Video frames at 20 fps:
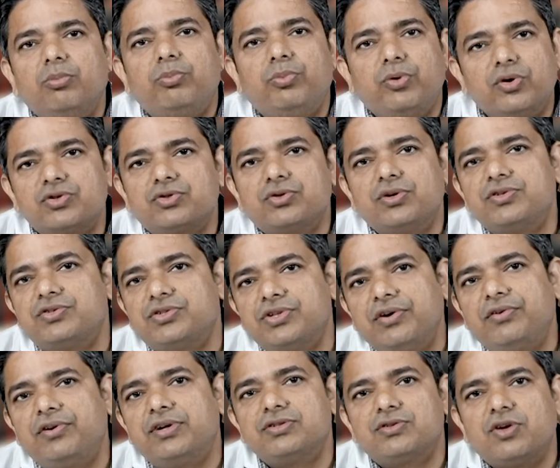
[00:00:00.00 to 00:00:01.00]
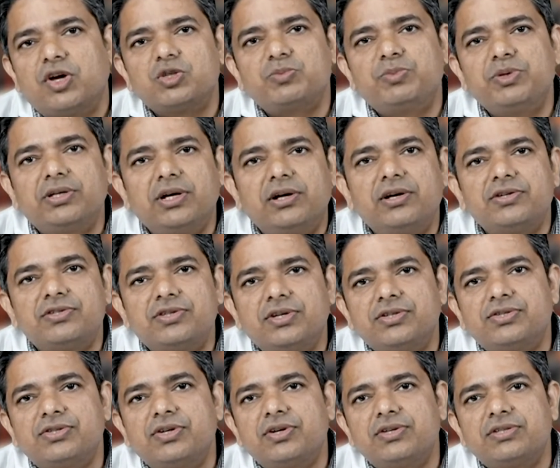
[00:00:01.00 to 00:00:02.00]
Boston Children's Hospital
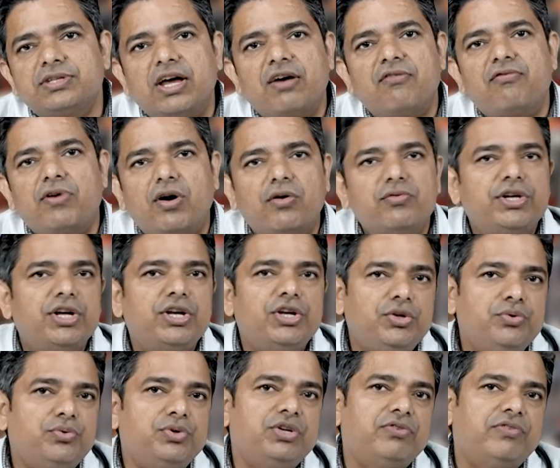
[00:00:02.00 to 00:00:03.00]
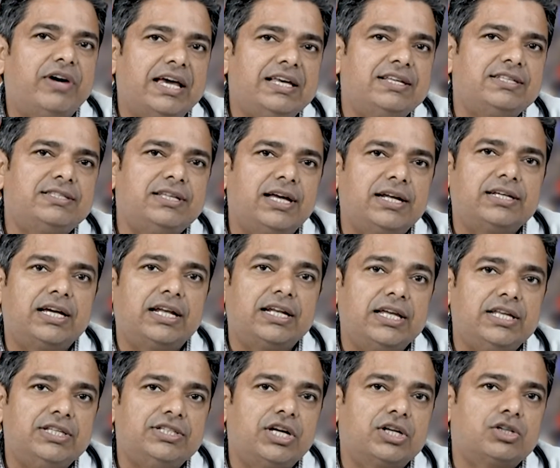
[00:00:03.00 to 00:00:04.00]
researchers have found a new device that can
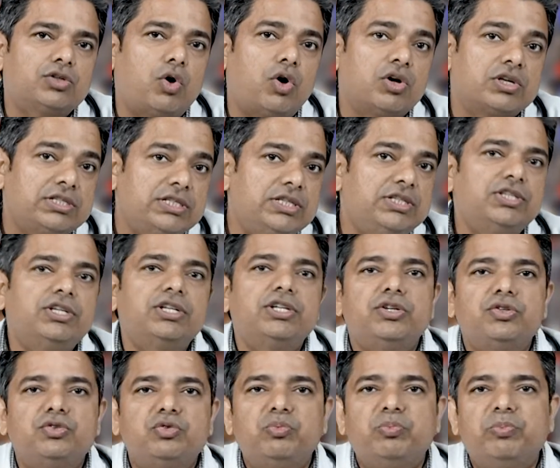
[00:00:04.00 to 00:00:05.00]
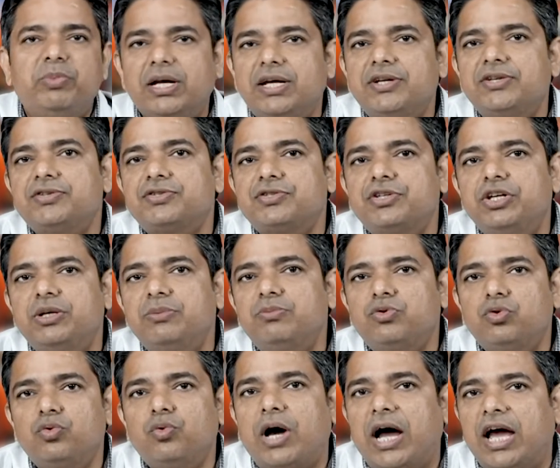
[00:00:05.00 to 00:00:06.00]
inject oxygen into bloodstream
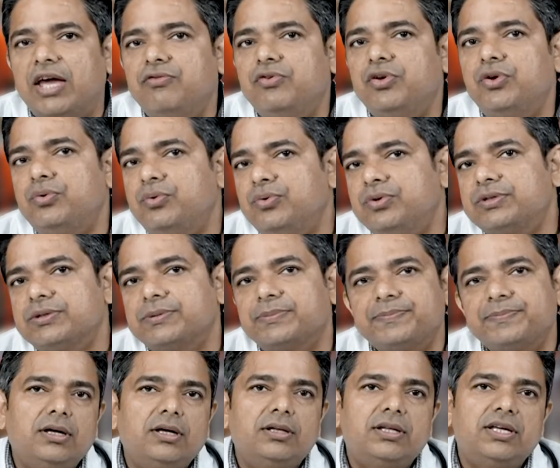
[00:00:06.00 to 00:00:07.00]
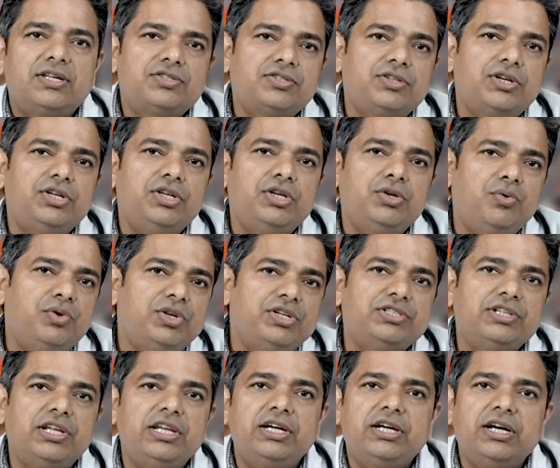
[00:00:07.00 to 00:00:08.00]
through I V route. The study,
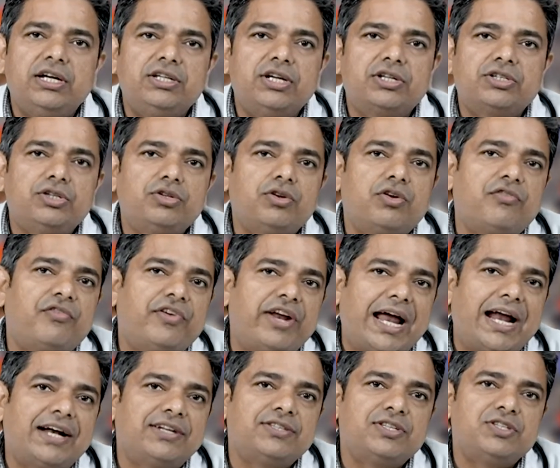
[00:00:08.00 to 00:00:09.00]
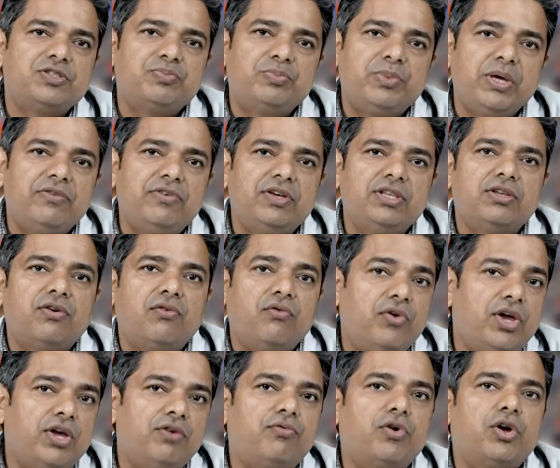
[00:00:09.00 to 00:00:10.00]
originally conducted on rats, is paving the
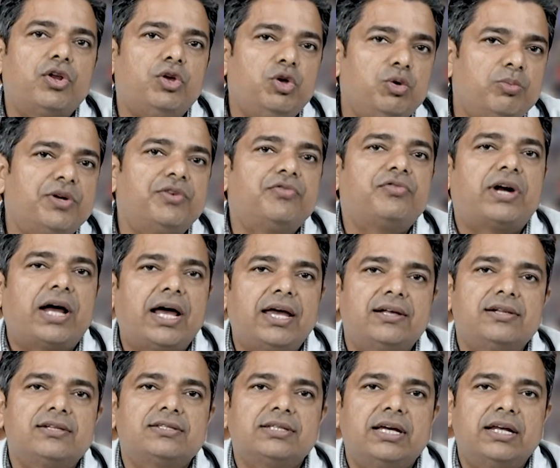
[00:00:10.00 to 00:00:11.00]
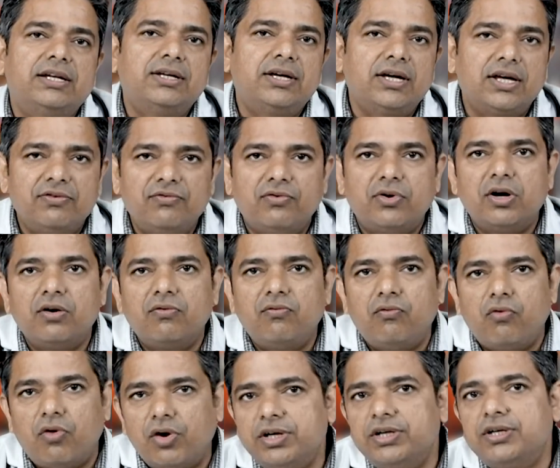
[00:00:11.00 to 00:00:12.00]
way for human trials and can work
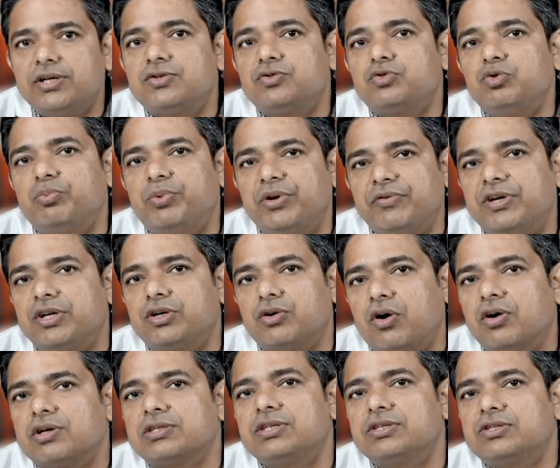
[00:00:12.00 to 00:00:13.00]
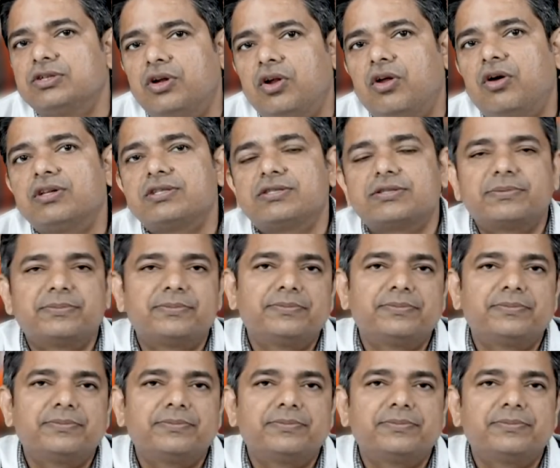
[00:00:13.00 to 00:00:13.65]
wonders to prevent oxygen loss.